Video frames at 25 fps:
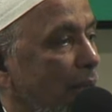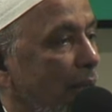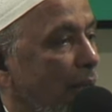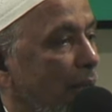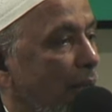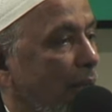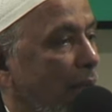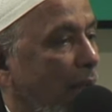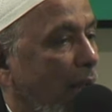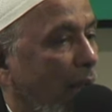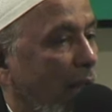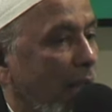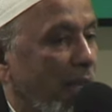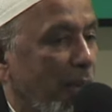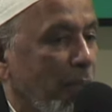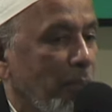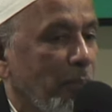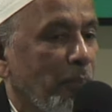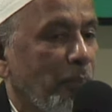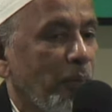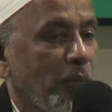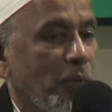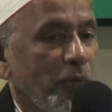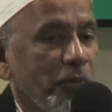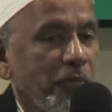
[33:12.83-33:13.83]
I
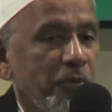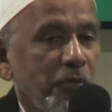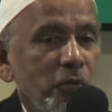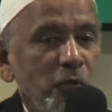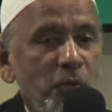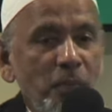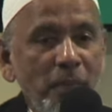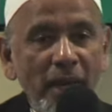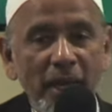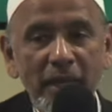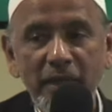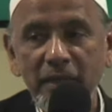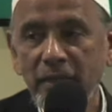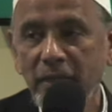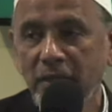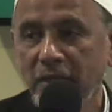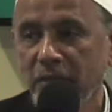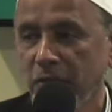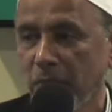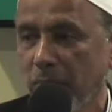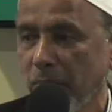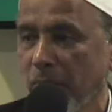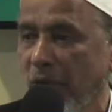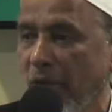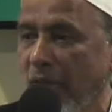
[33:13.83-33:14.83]
implore you, my
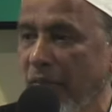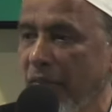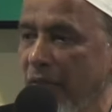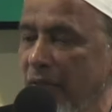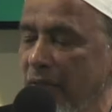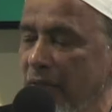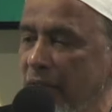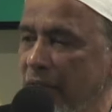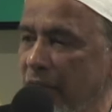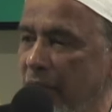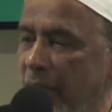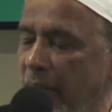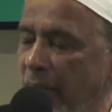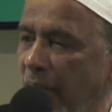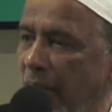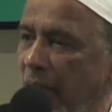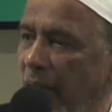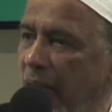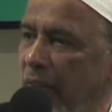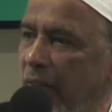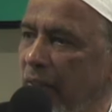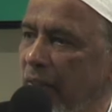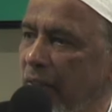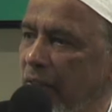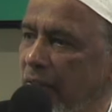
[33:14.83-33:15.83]
dear brothers and my
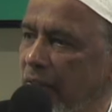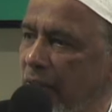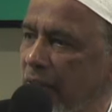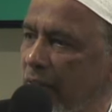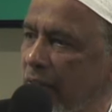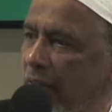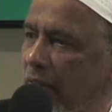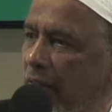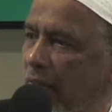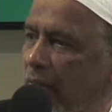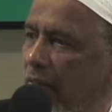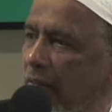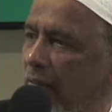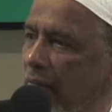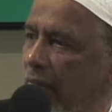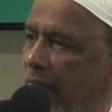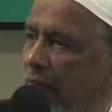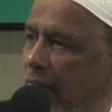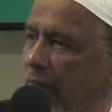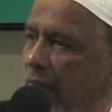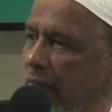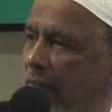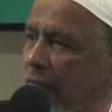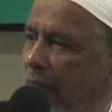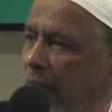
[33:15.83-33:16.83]
dear
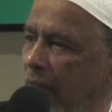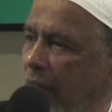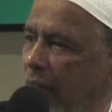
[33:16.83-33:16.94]
sisters,